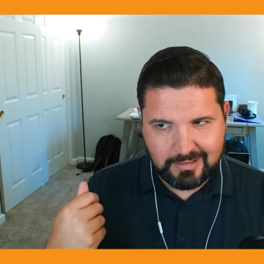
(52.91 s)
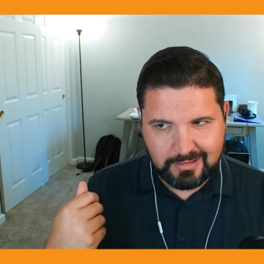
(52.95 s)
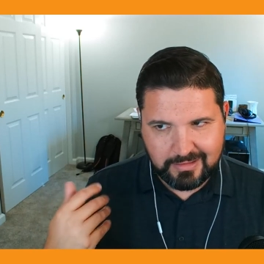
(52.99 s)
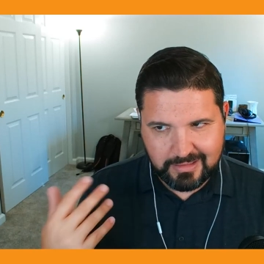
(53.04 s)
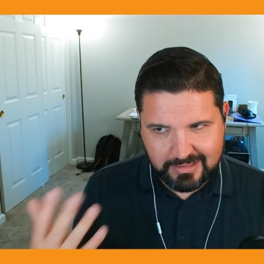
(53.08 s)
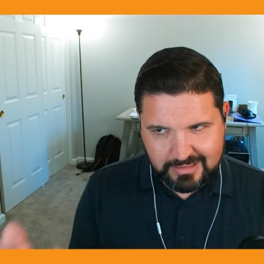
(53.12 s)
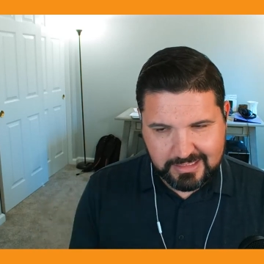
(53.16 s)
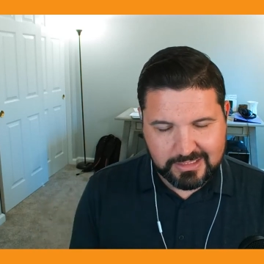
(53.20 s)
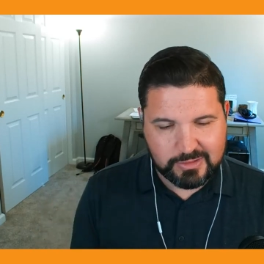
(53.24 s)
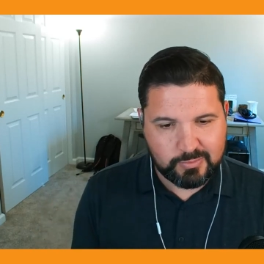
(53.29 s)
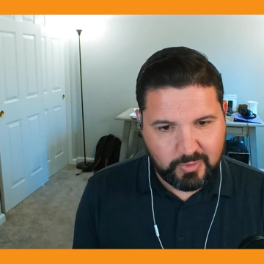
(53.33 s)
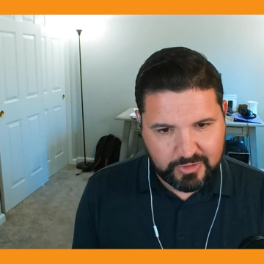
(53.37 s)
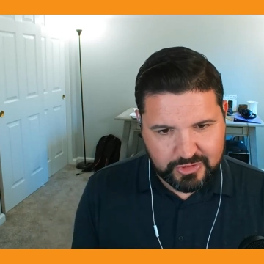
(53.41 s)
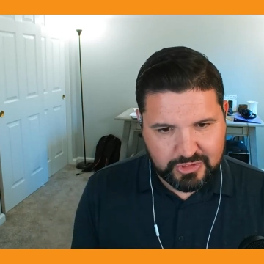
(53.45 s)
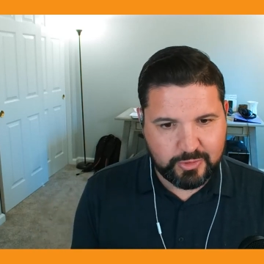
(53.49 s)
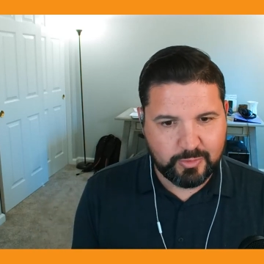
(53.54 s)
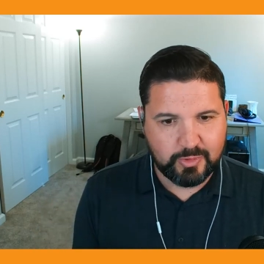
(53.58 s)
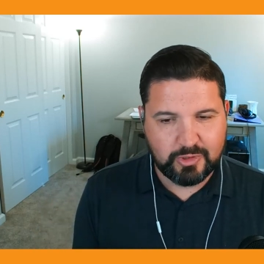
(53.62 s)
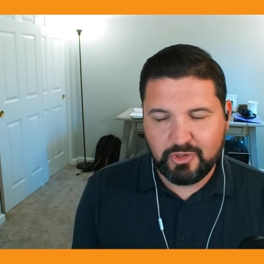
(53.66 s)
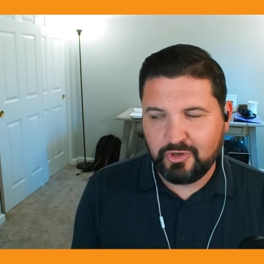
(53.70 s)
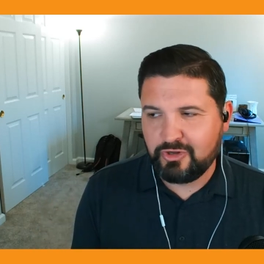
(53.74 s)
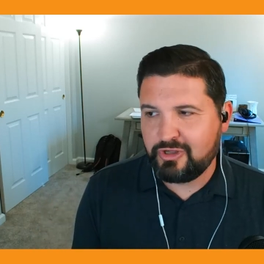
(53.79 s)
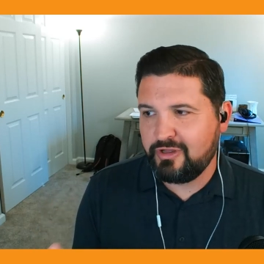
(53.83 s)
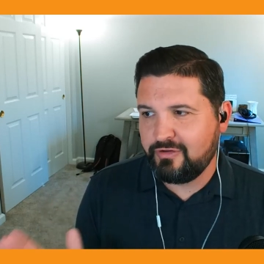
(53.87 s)
this is what you
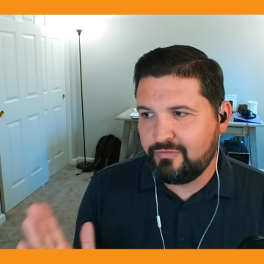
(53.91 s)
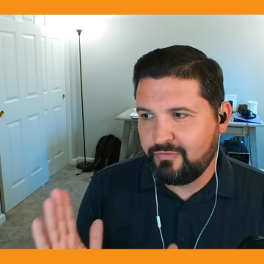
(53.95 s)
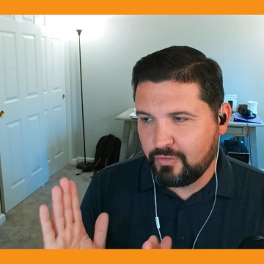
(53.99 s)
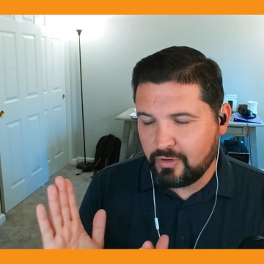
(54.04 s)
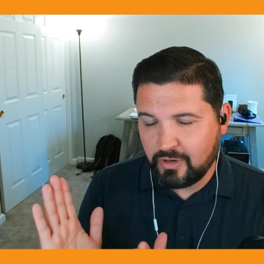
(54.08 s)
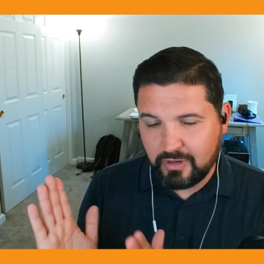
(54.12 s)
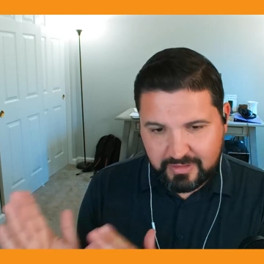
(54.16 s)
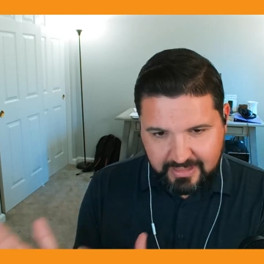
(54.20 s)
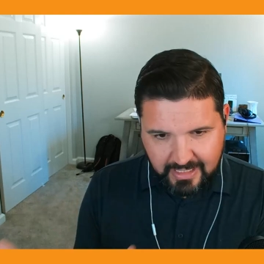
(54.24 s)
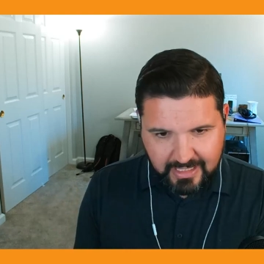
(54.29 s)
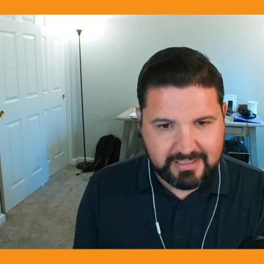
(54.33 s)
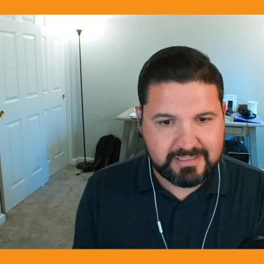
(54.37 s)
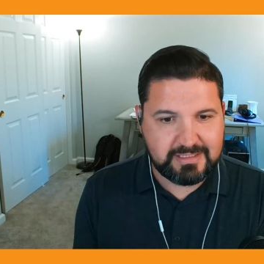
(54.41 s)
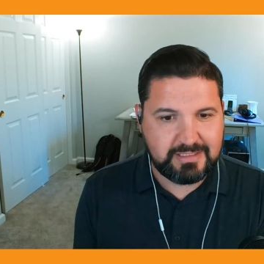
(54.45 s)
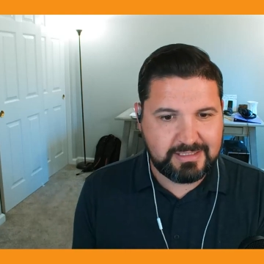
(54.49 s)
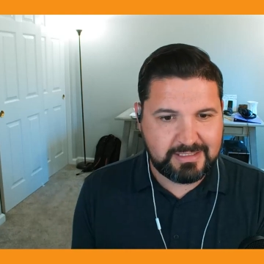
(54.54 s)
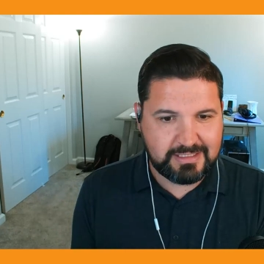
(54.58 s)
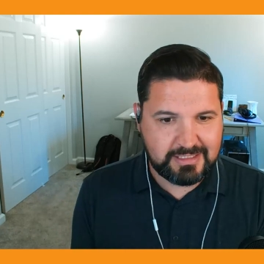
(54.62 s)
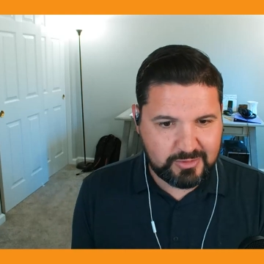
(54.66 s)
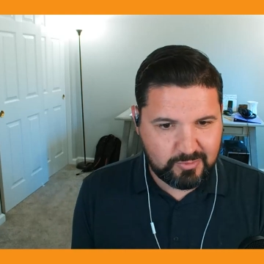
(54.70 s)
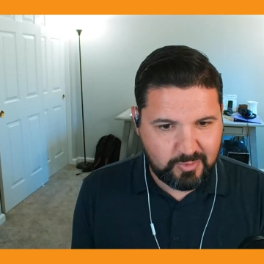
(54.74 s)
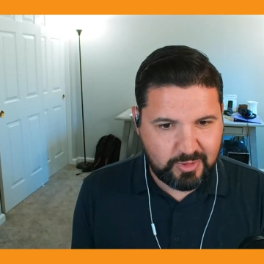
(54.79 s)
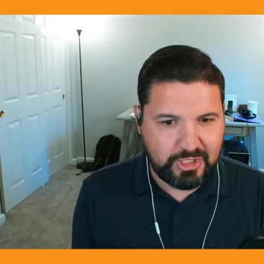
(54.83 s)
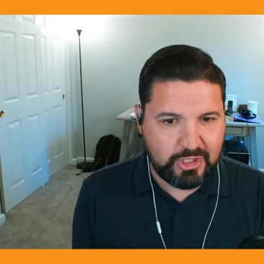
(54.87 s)
were looking for. Yes,
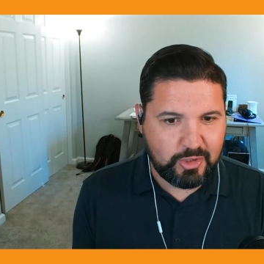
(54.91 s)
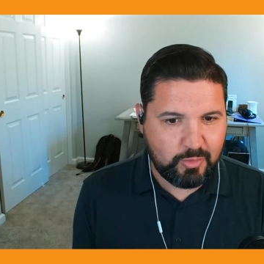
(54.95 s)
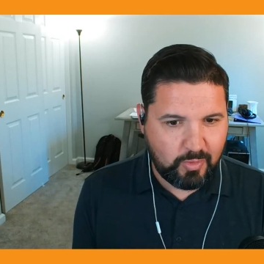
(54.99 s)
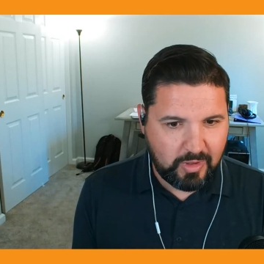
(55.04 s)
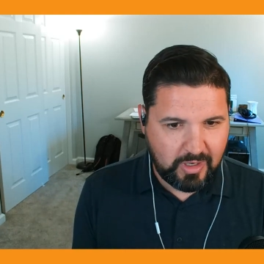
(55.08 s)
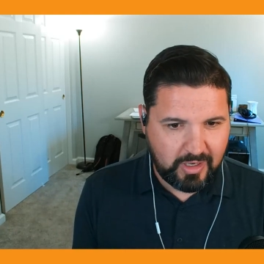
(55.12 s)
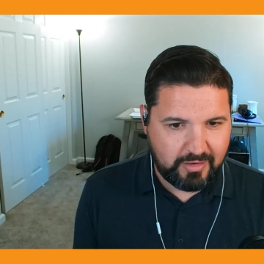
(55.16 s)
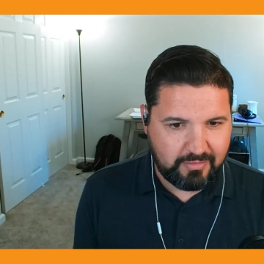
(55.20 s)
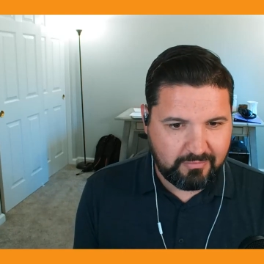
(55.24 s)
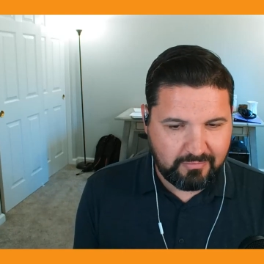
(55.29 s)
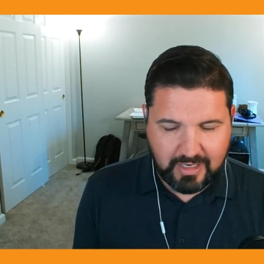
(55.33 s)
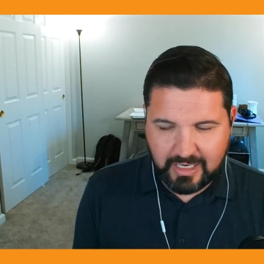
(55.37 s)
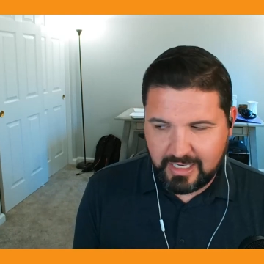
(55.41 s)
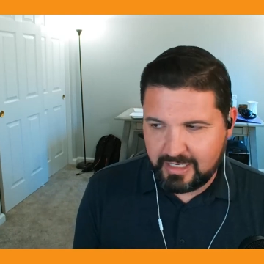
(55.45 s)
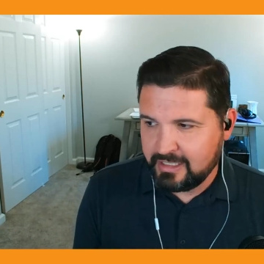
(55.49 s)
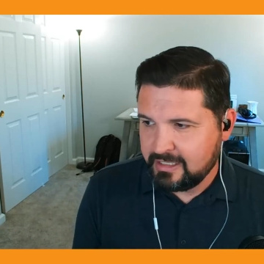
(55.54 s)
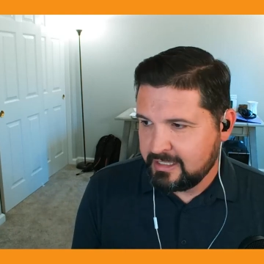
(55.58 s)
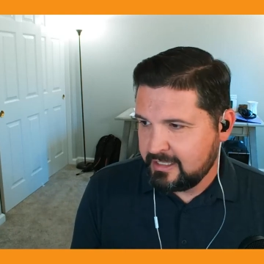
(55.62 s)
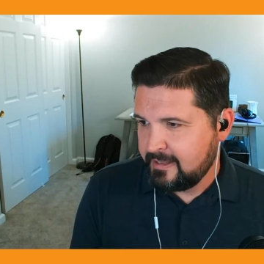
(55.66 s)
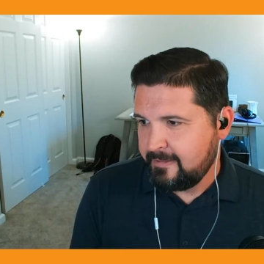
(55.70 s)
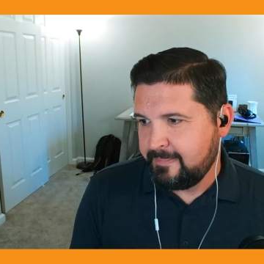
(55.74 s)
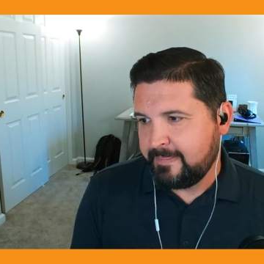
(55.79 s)
this is what you want, right?